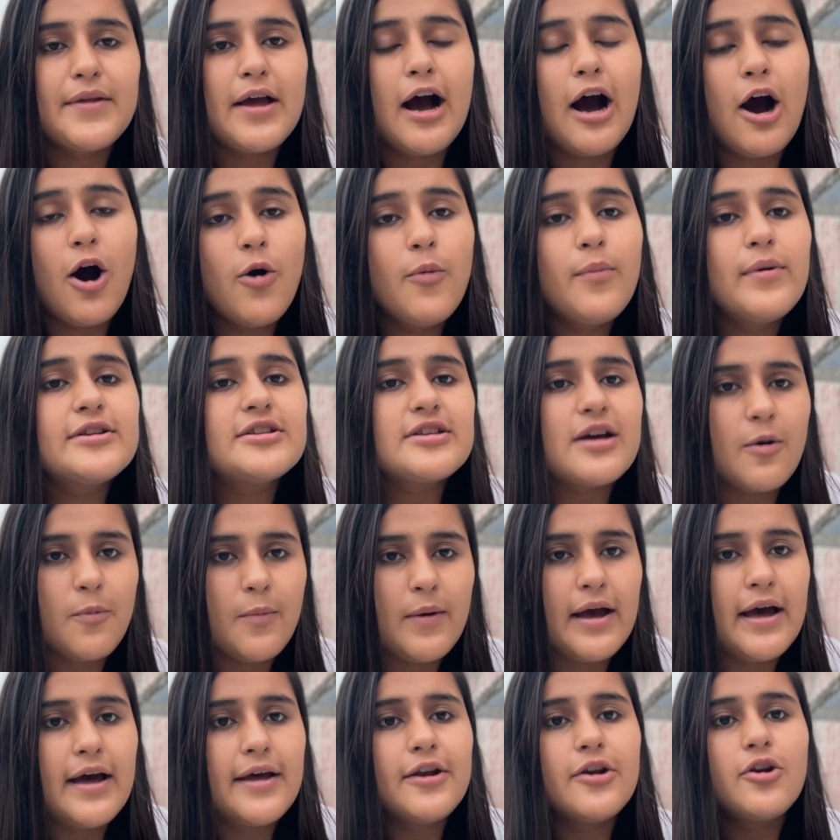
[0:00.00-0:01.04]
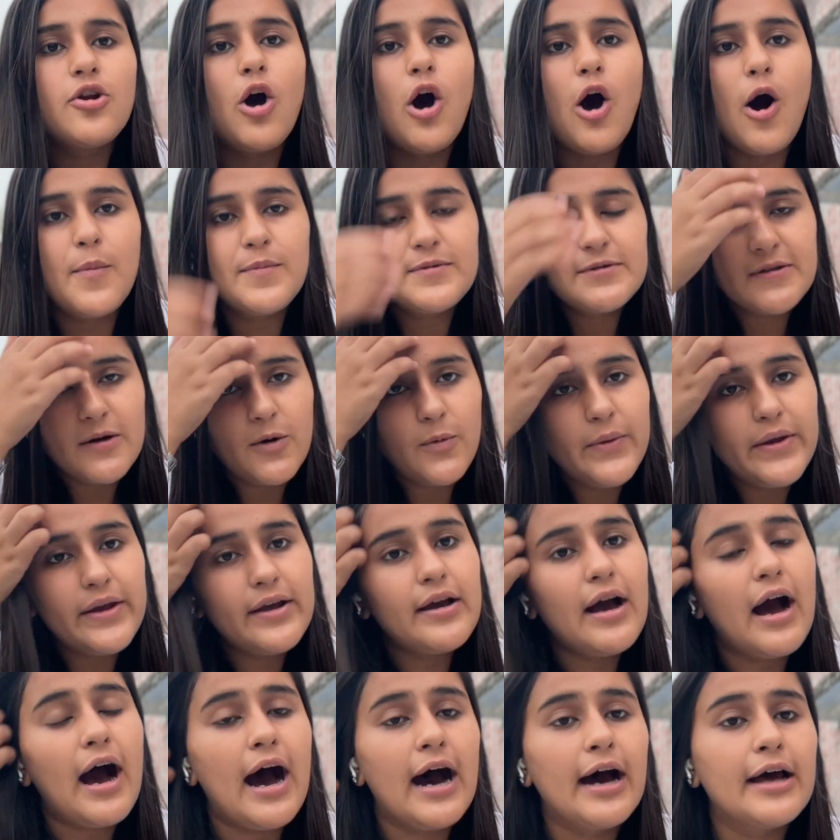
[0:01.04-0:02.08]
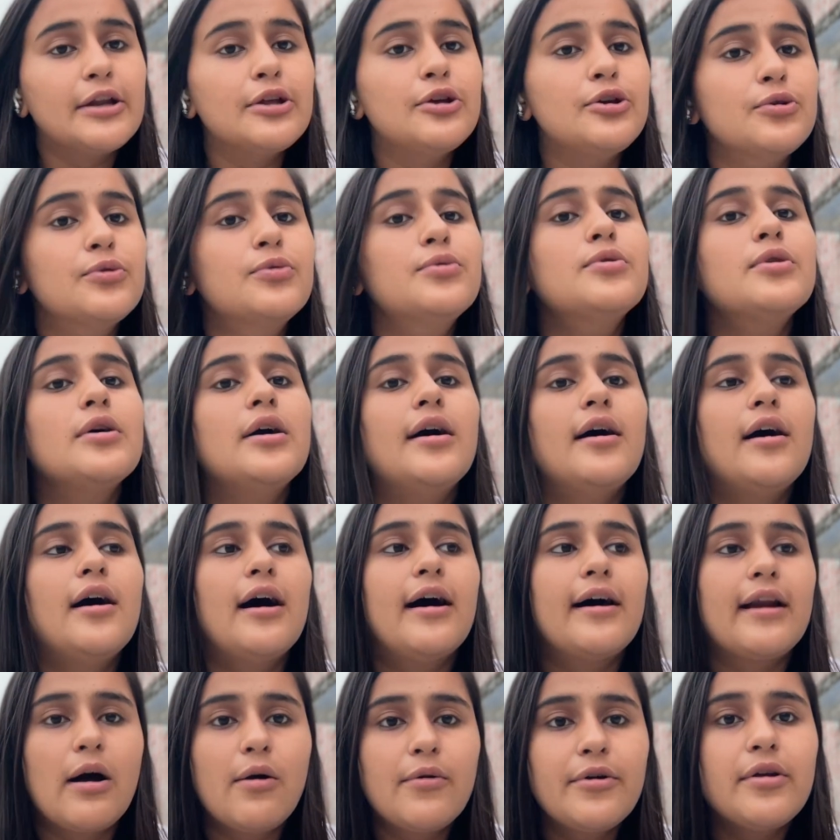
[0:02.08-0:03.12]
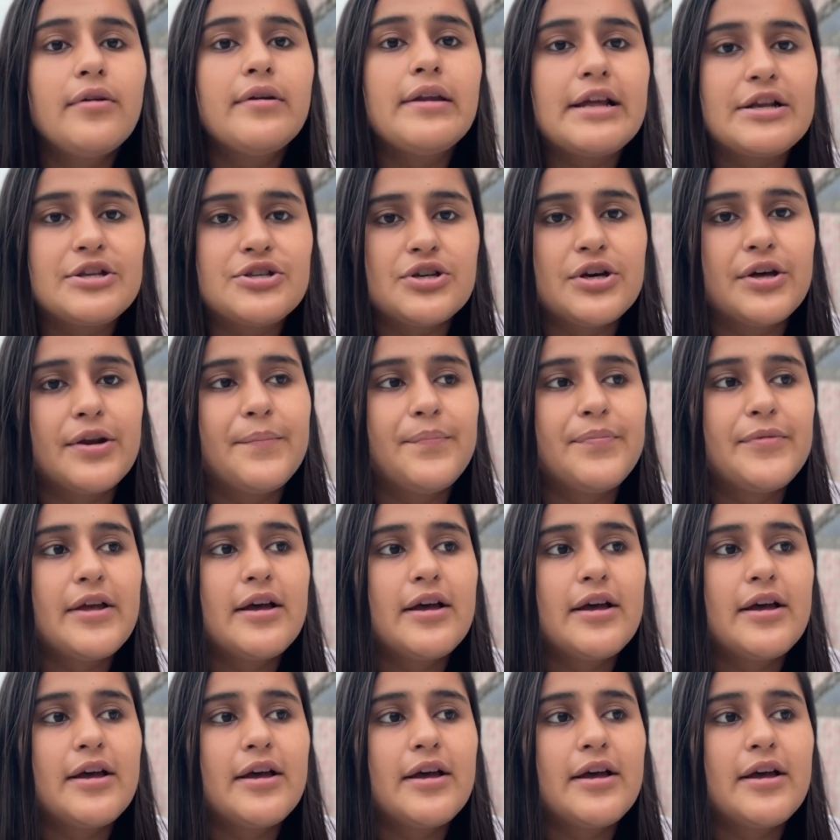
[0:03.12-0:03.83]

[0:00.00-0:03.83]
How much aware and observing are you around your nature?